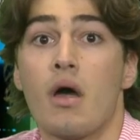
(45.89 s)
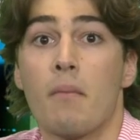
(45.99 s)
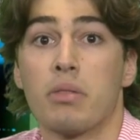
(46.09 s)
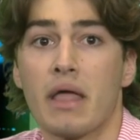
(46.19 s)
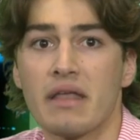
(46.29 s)

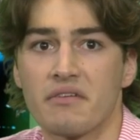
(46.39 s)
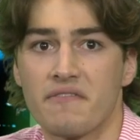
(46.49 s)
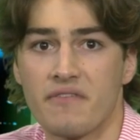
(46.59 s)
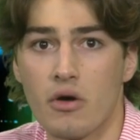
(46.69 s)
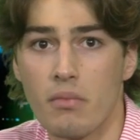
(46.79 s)
Plan to
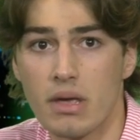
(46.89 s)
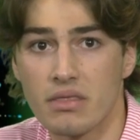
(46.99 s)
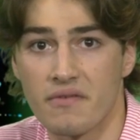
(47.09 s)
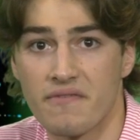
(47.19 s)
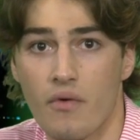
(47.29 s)
film in
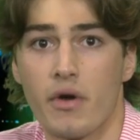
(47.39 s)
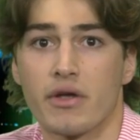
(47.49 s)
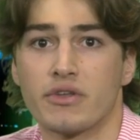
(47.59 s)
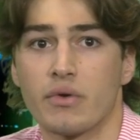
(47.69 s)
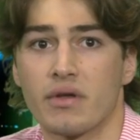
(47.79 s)
the foyer
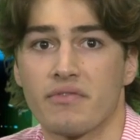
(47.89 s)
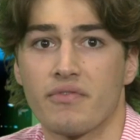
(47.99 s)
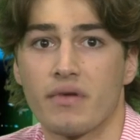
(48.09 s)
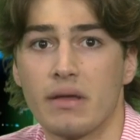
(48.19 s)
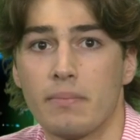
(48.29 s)
during
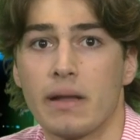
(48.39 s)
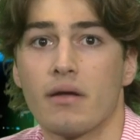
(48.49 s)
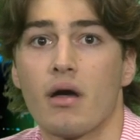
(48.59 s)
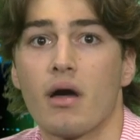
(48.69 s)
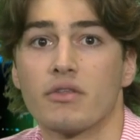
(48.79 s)
free,
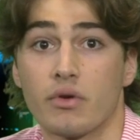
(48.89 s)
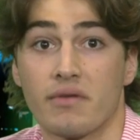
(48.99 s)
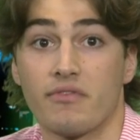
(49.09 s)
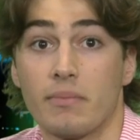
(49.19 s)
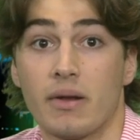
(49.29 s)
uh, during
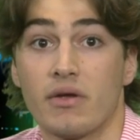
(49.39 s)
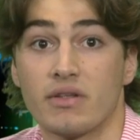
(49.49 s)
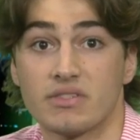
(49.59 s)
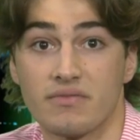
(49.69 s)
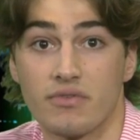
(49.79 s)
free
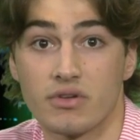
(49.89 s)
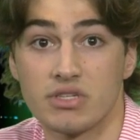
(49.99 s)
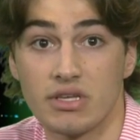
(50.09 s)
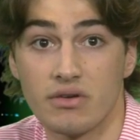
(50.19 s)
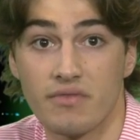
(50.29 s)
periods for
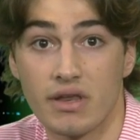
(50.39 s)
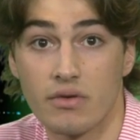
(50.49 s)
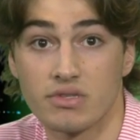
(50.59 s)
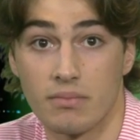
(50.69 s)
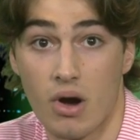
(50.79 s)
senior video
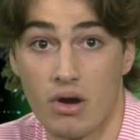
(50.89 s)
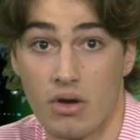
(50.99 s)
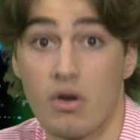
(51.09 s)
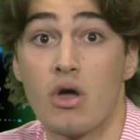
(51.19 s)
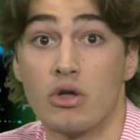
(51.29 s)
tomorrow,
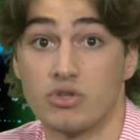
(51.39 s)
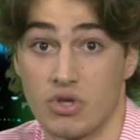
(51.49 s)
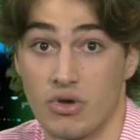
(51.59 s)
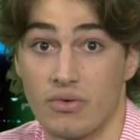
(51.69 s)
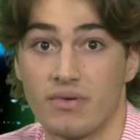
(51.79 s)
too.